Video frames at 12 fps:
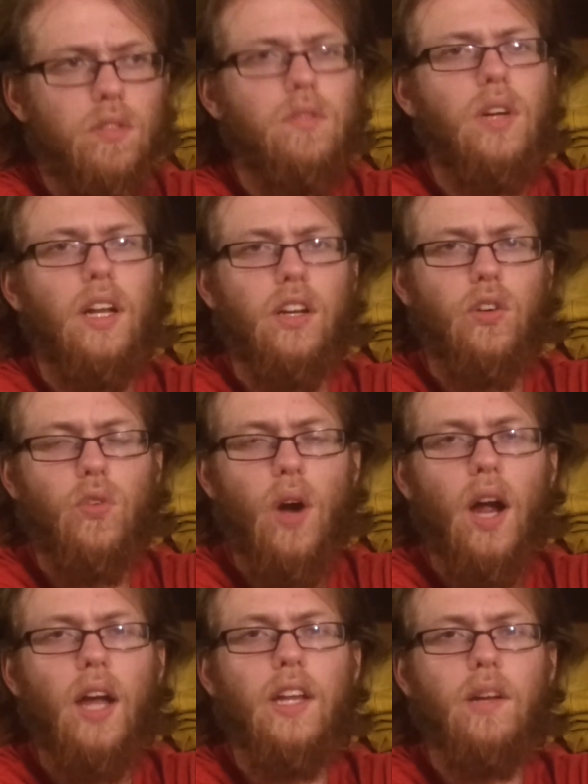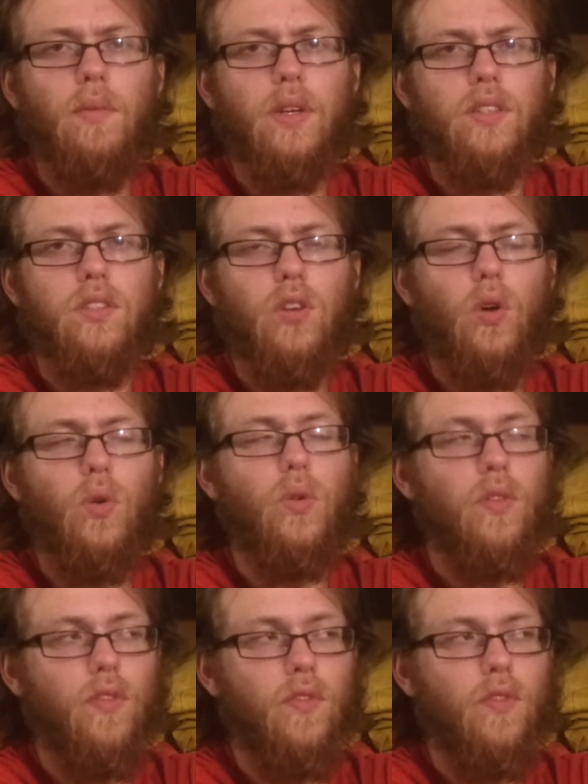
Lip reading: kind of crying. I'm like, so